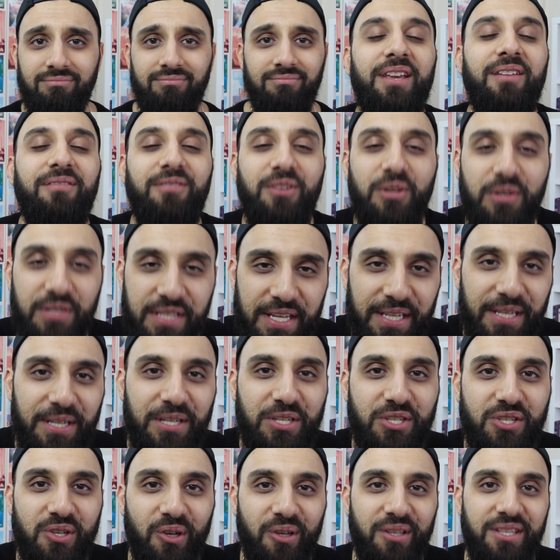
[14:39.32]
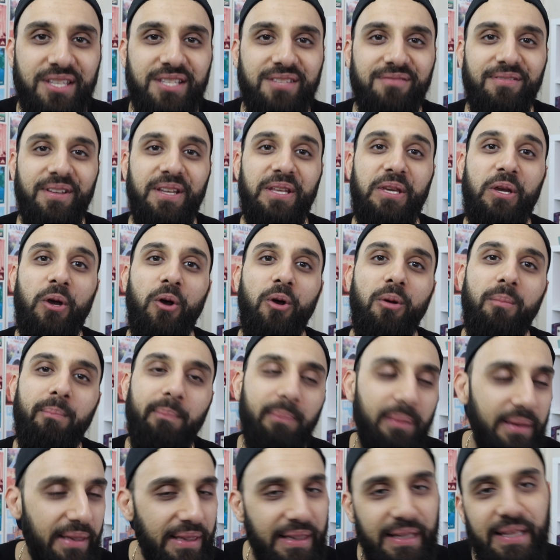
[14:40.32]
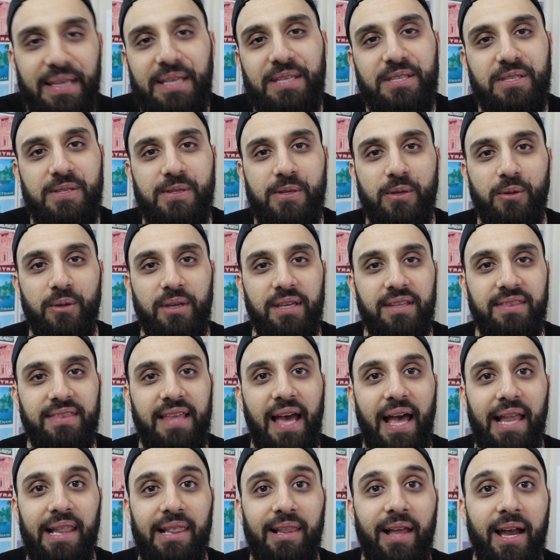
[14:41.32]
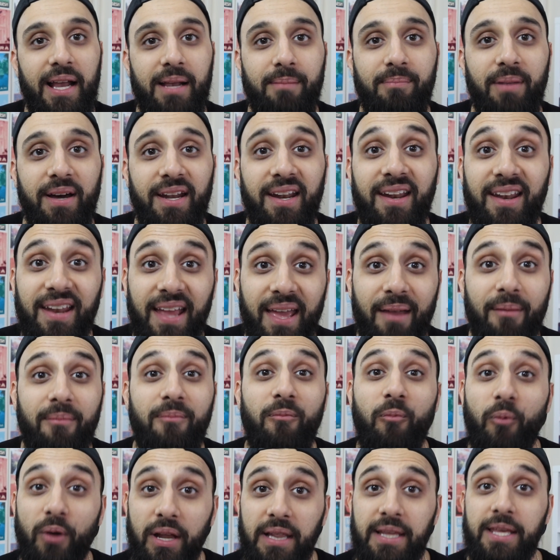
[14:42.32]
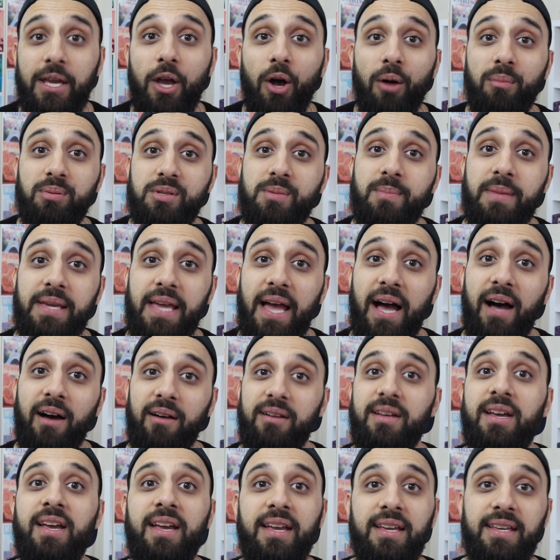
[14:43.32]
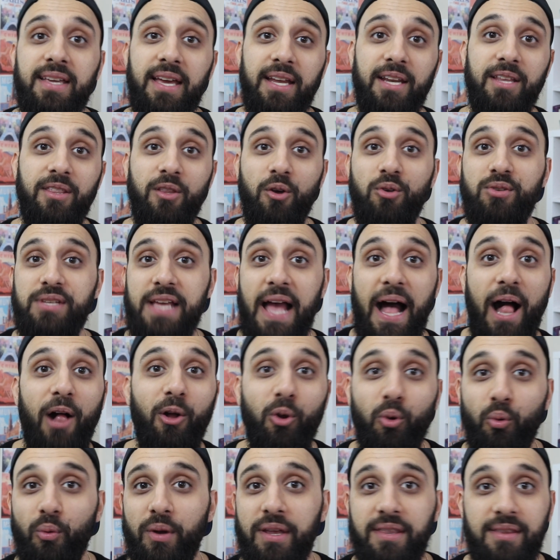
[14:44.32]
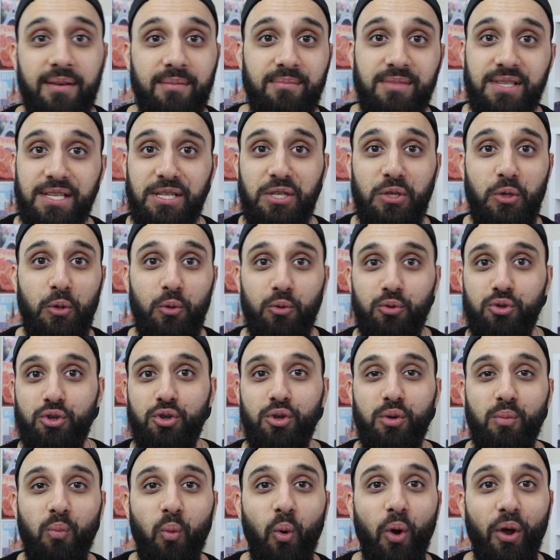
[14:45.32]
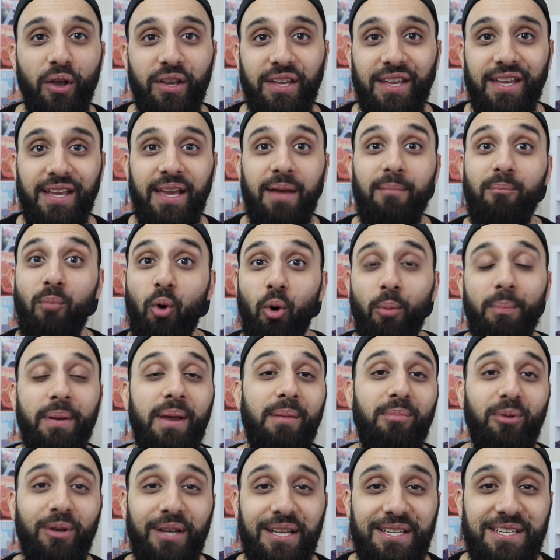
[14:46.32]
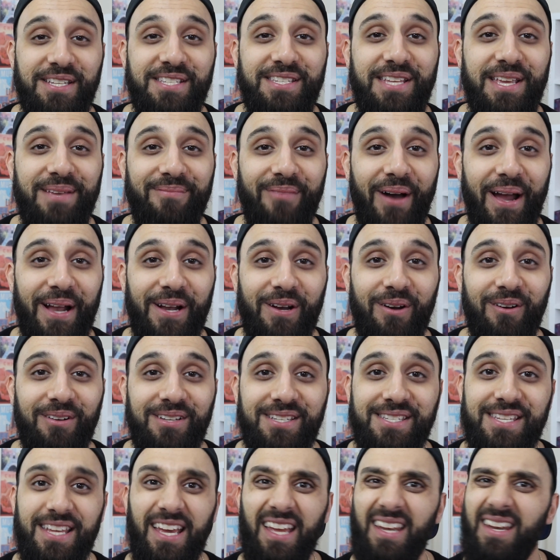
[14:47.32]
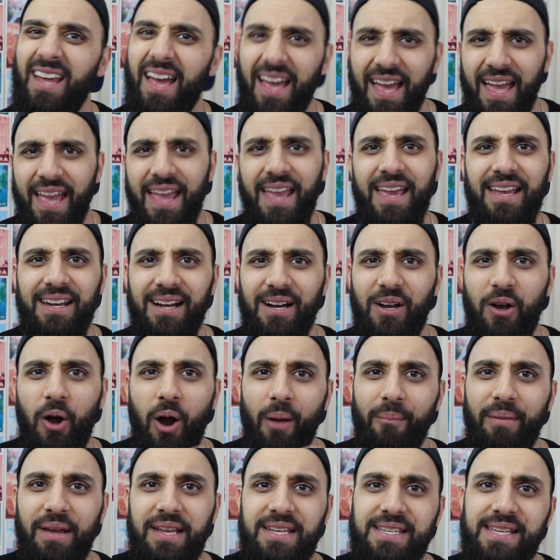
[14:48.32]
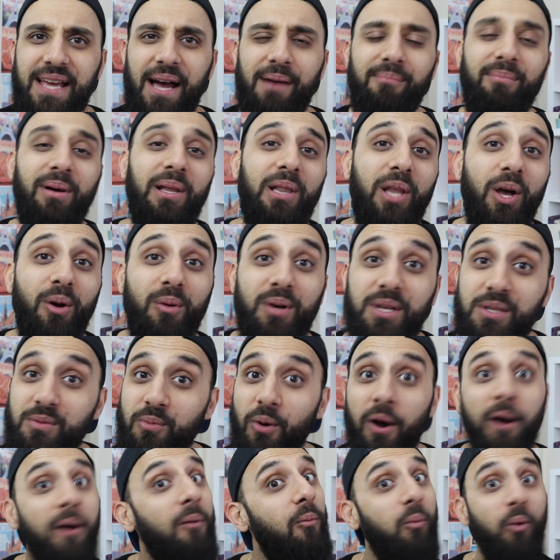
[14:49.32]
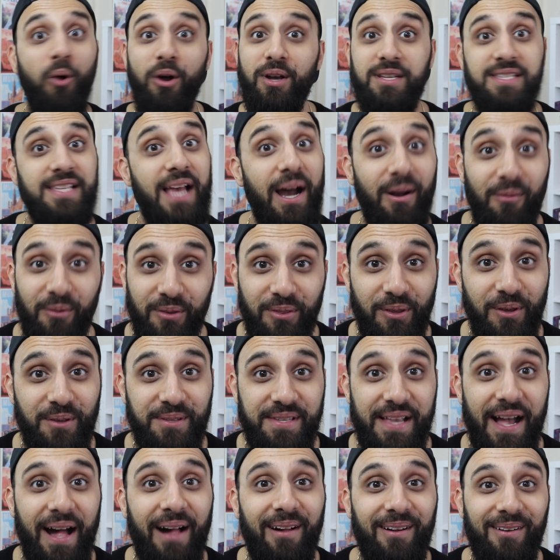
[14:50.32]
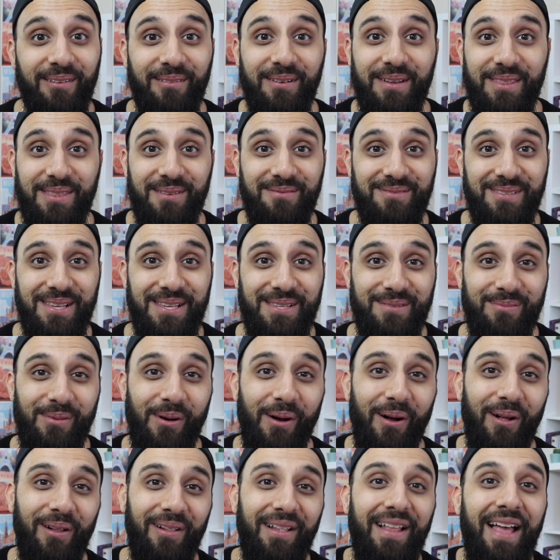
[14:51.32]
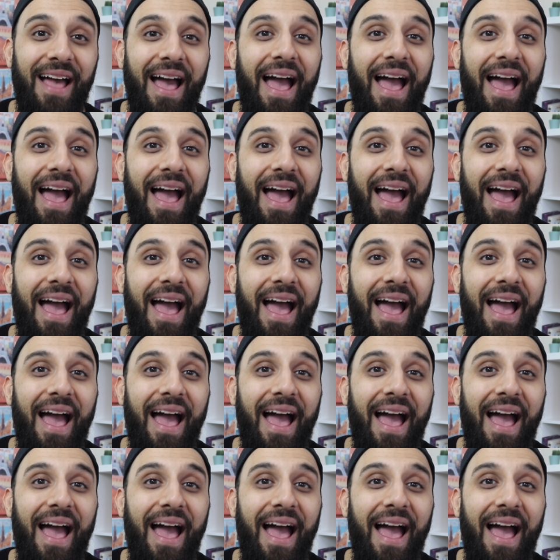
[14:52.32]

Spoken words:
If you did enjoy this video, please do hit that like button. It really helps me out getting those algorithms in YouTube working and more people get to see my content. Hit a comment down below as well, works out with those algorithms as well.